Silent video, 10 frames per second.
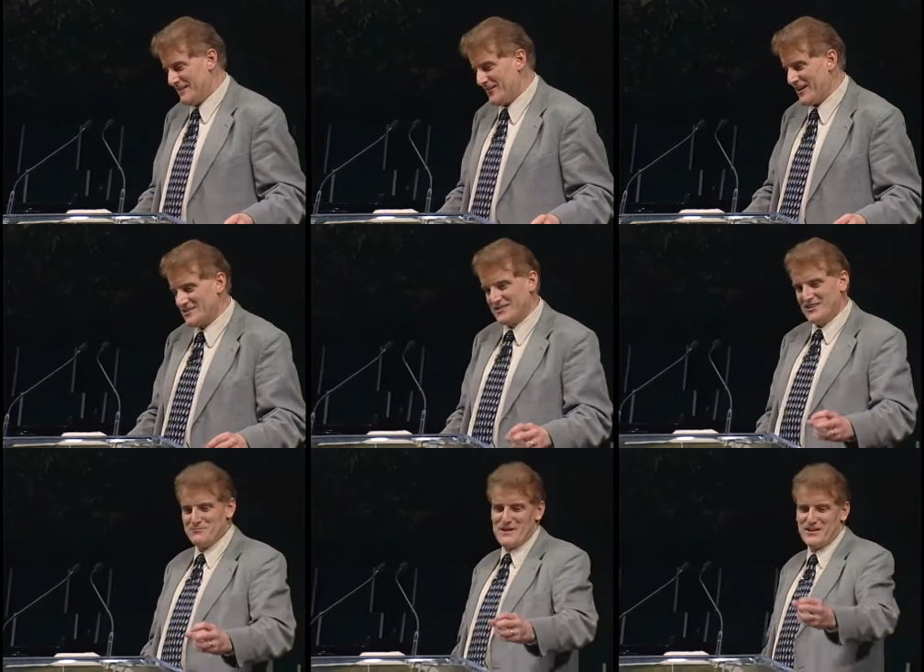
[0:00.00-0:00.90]
He says to
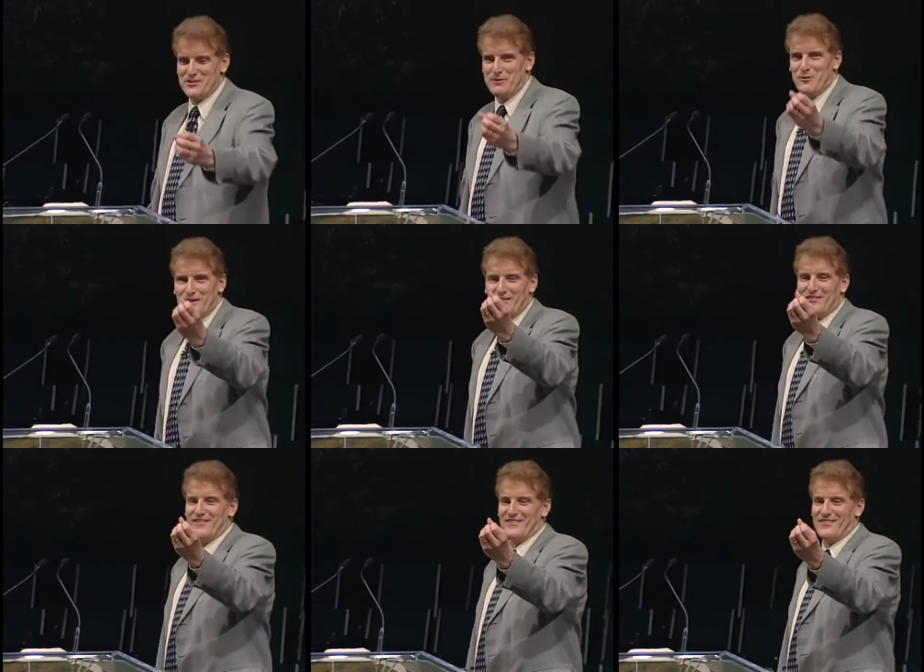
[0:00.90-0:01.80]
these men, You be
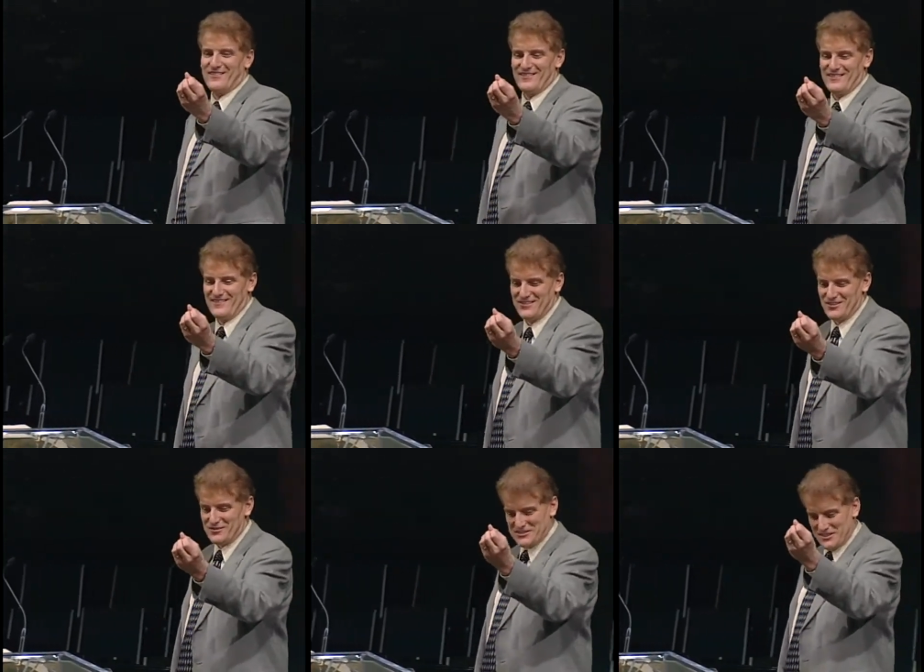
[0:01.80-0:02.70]
witnesses.
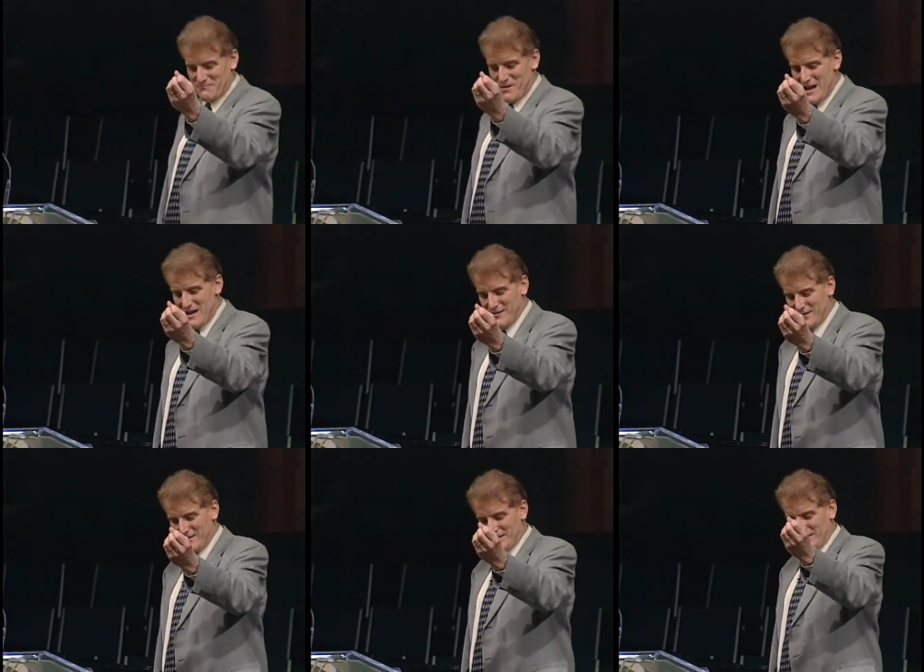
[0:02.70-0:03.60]
You'll receive
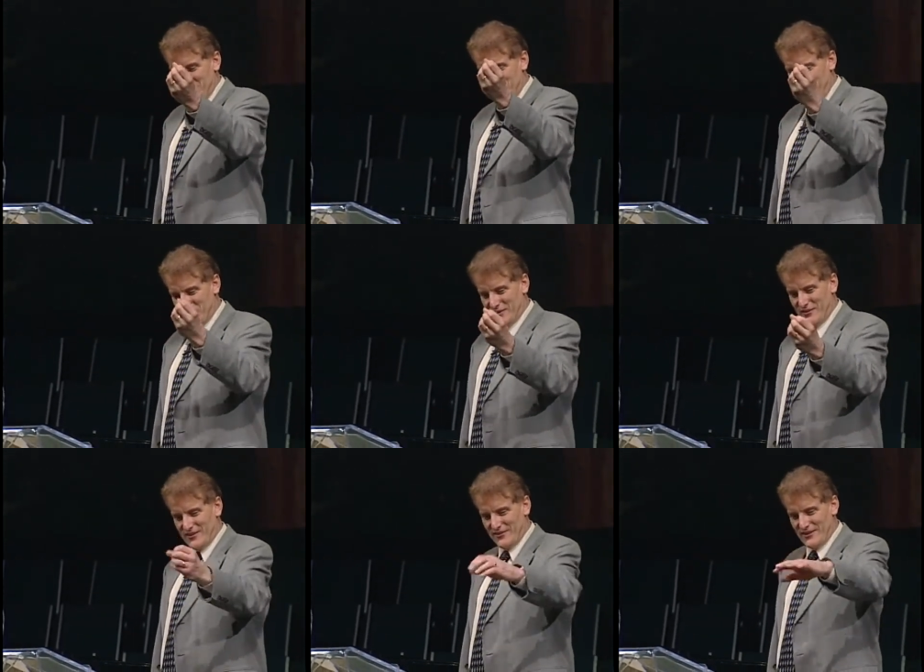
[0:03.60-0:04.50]
power. You'll be
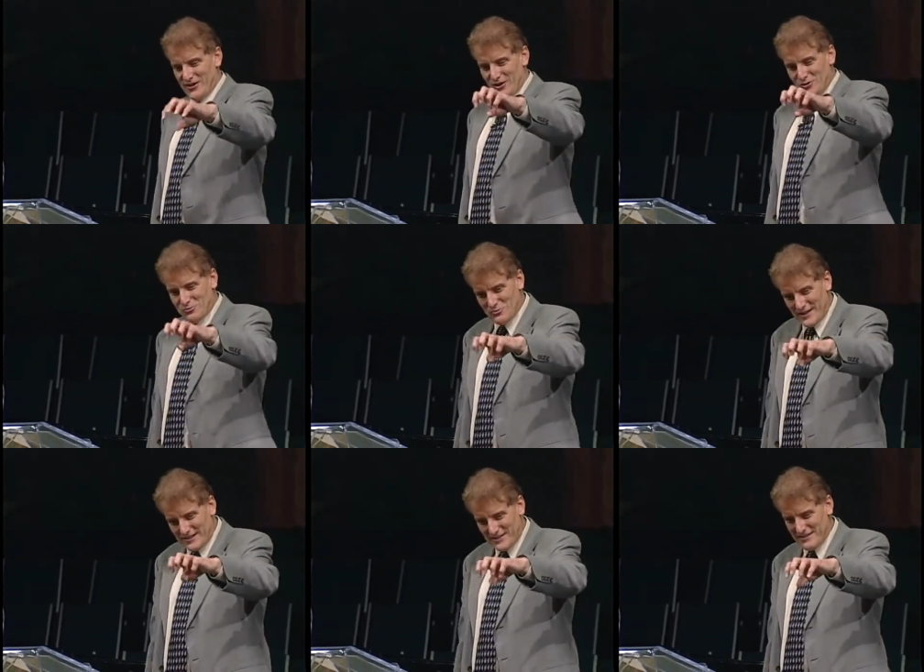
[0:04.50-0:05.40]
witnesses
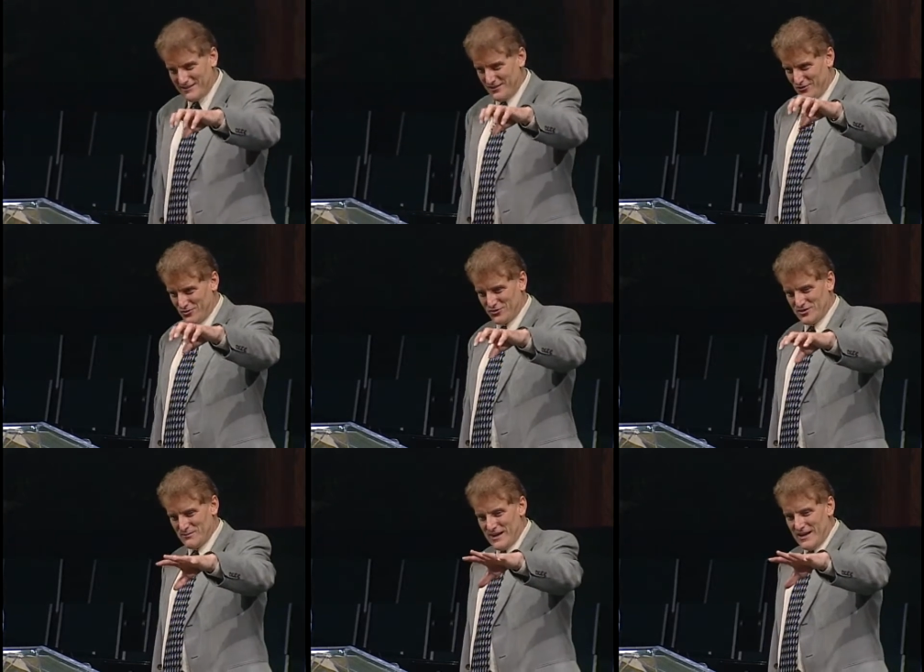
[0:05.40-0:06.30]
right here in
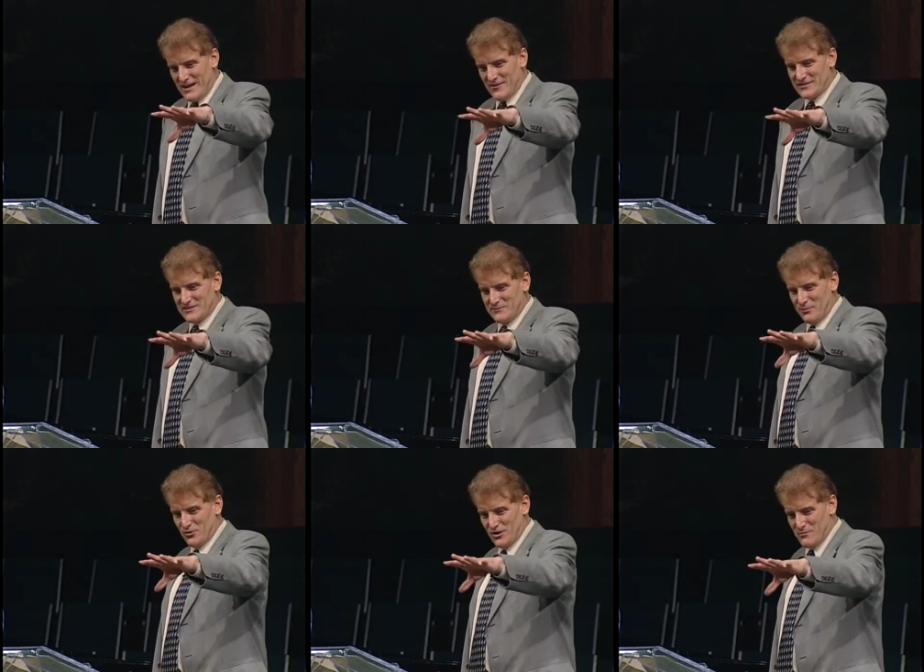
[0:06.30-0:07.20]
Jerusalem. And this is
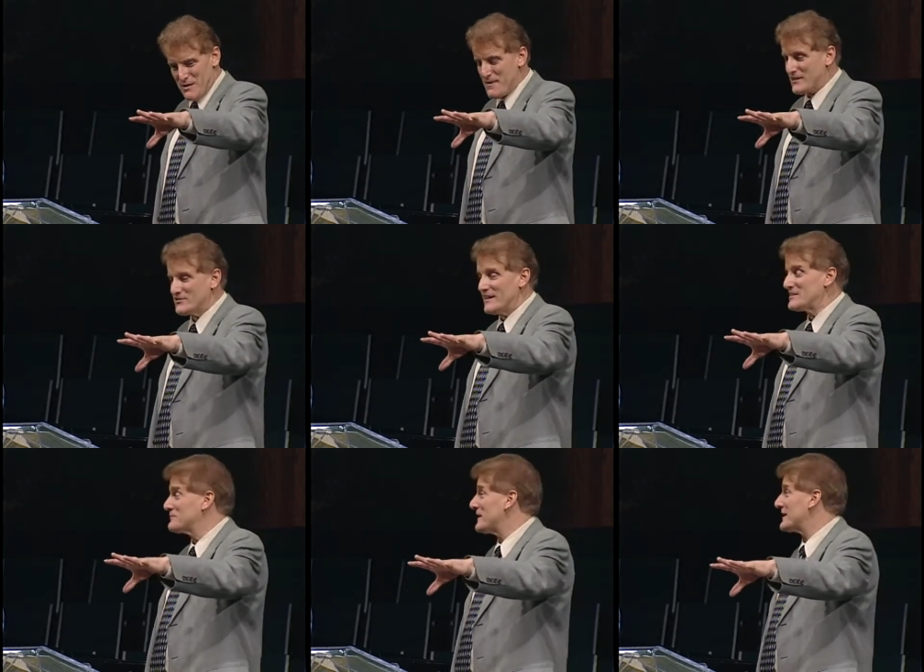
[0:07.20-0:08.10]
purely my
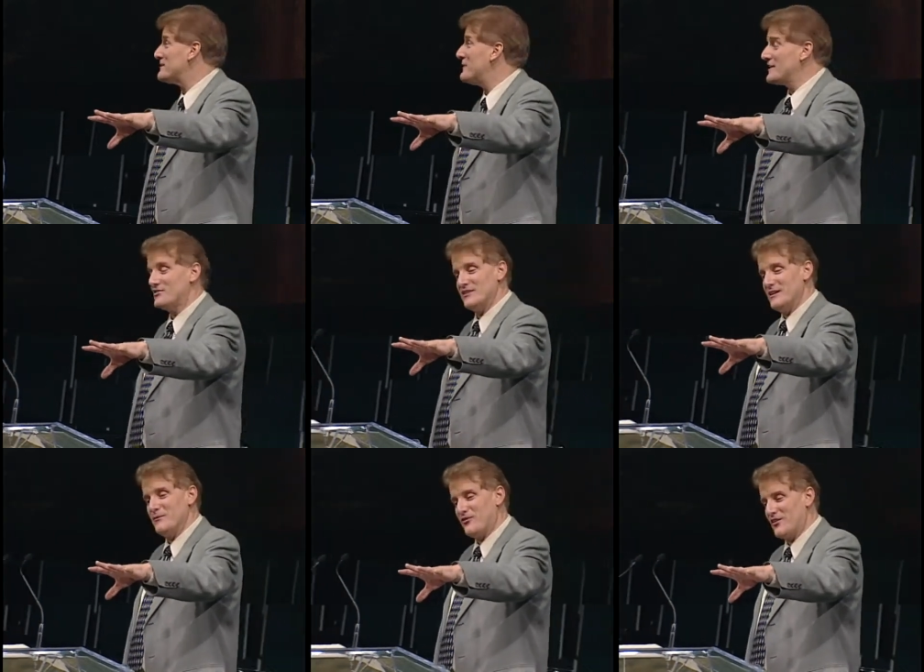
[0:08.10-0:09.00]
imagination, but I can
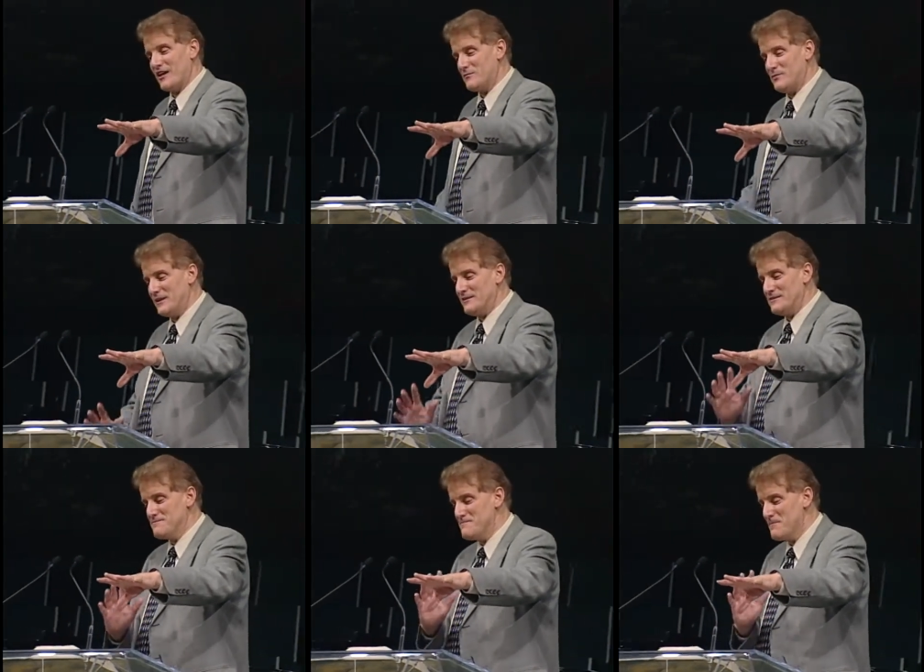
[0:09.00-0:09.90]
imagine him saying,
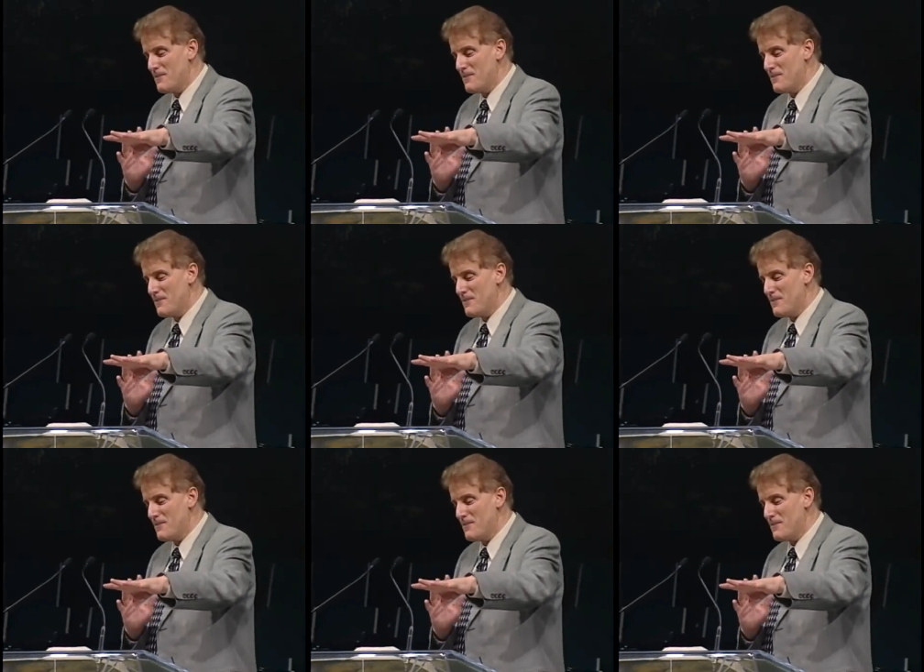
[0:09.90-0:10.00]
Peter,